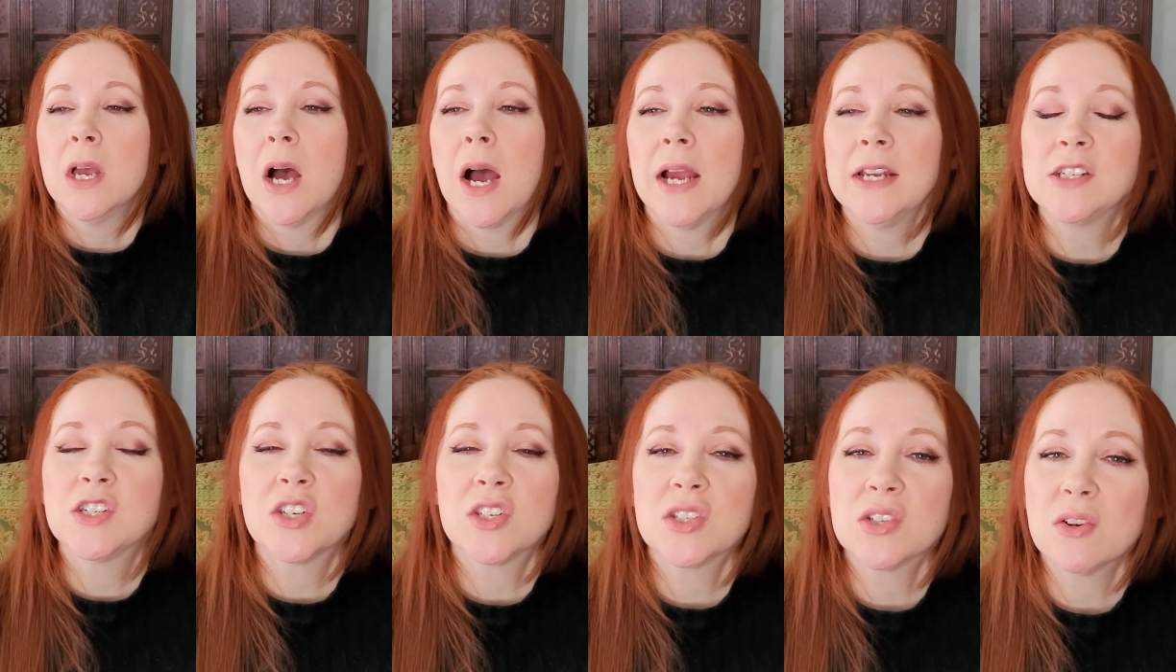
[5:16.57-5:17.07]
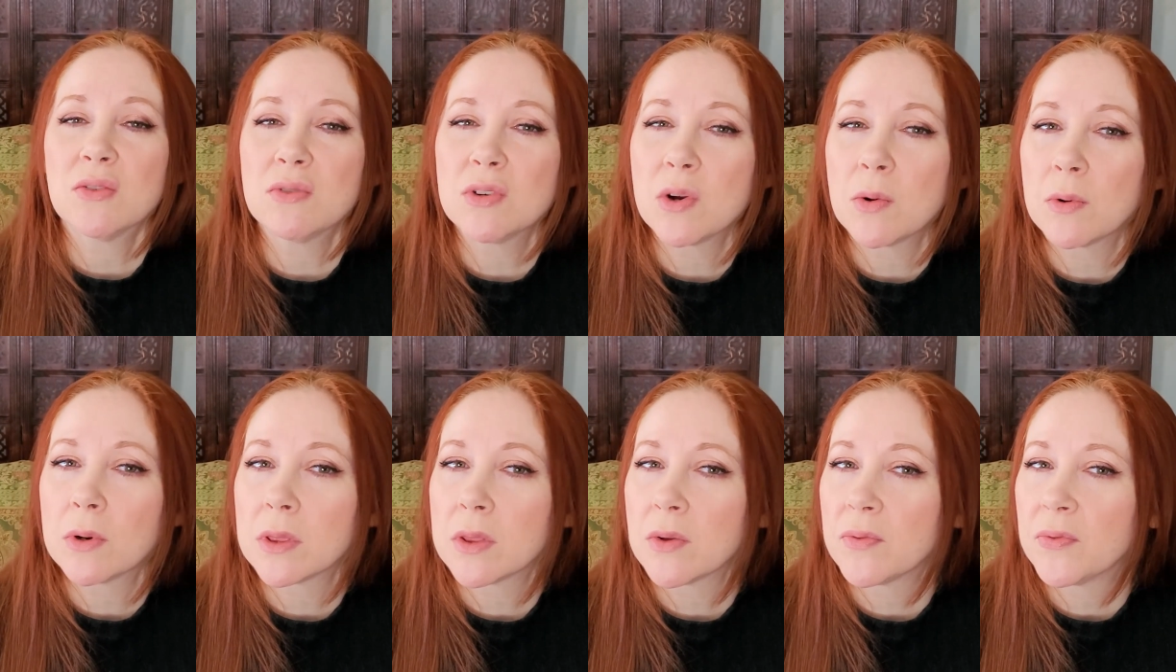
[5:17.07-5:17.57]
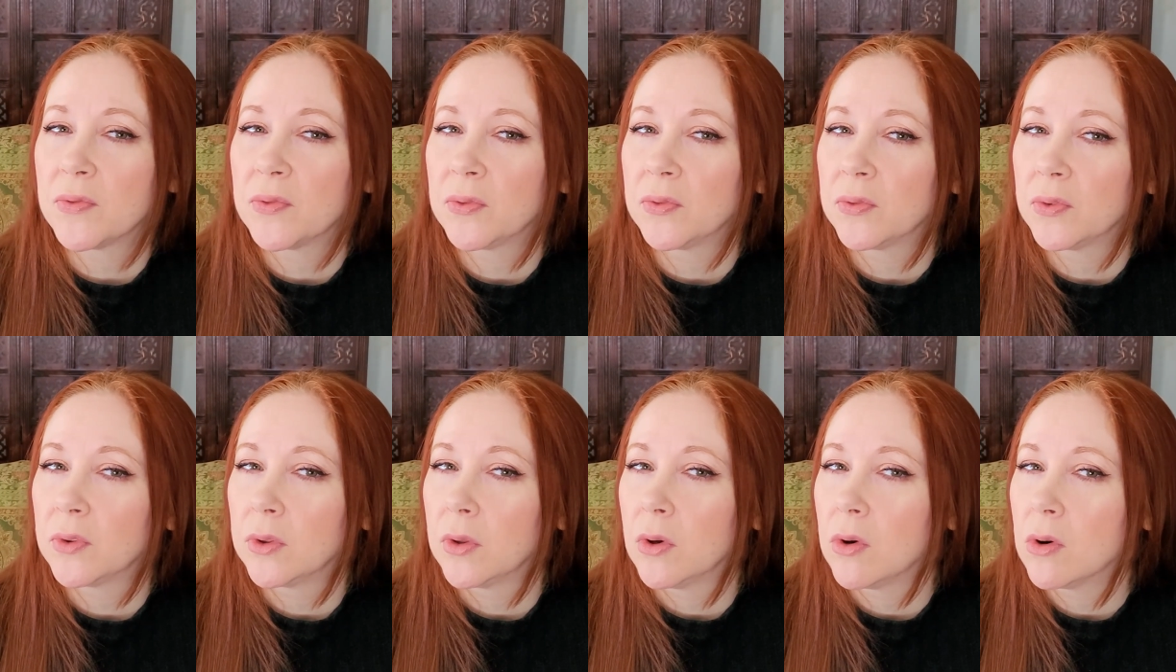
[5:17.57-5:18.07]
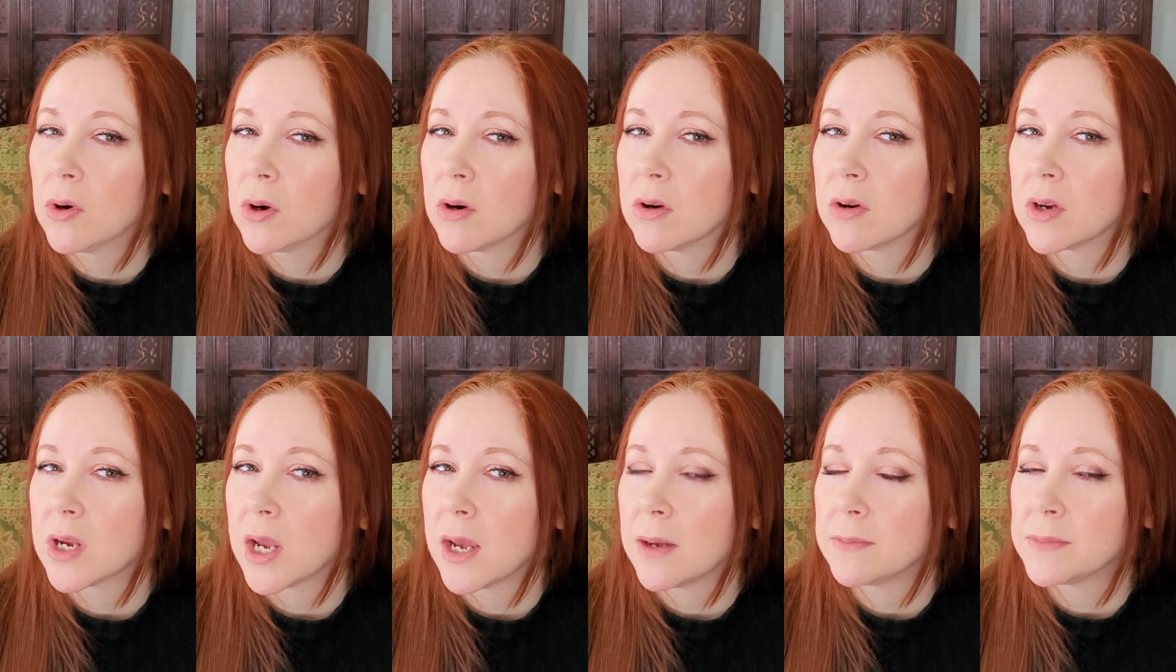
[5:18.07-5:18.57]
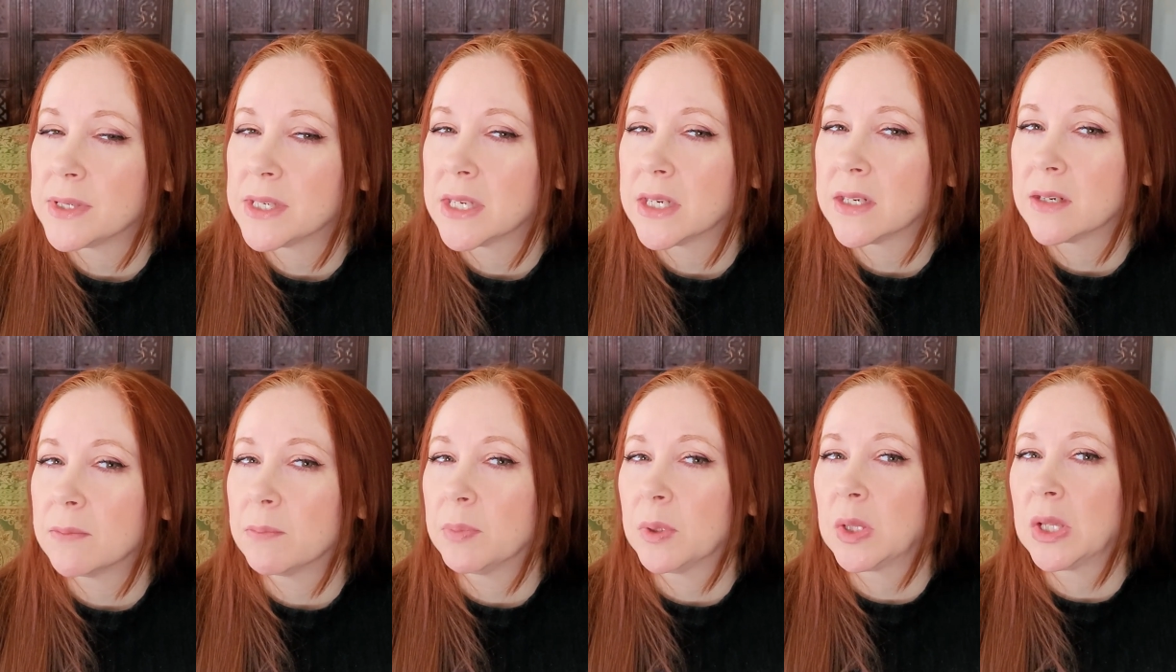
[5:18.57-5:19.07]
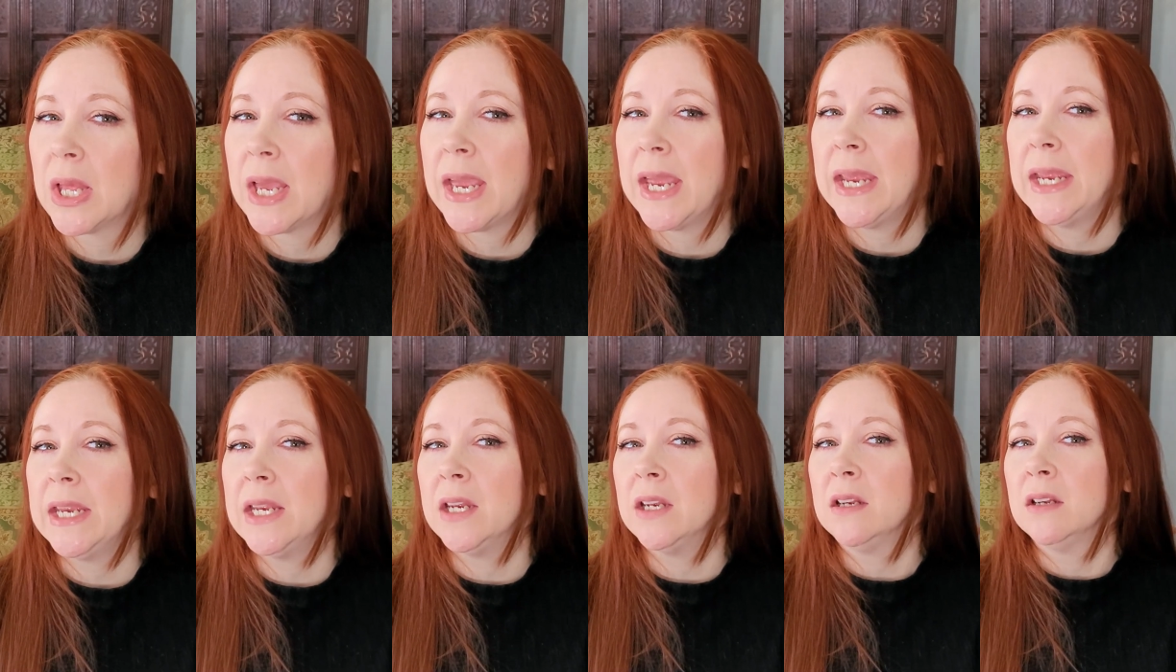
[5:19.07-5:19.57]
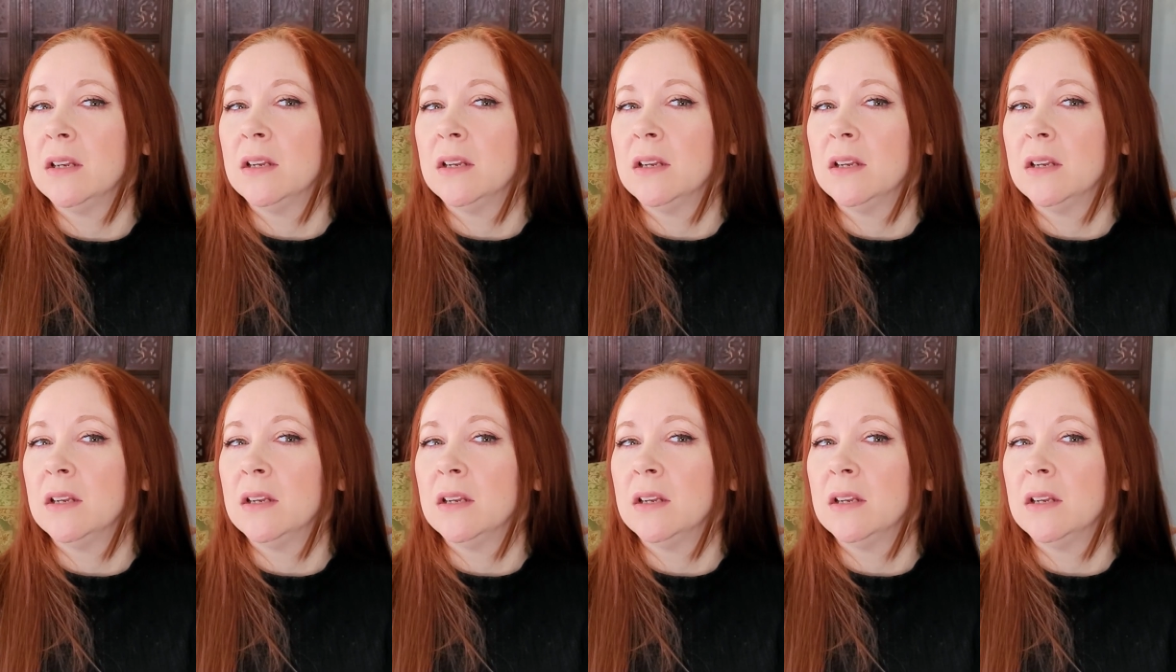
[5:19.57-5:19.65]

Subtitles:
I just don't know where the floral comes into play.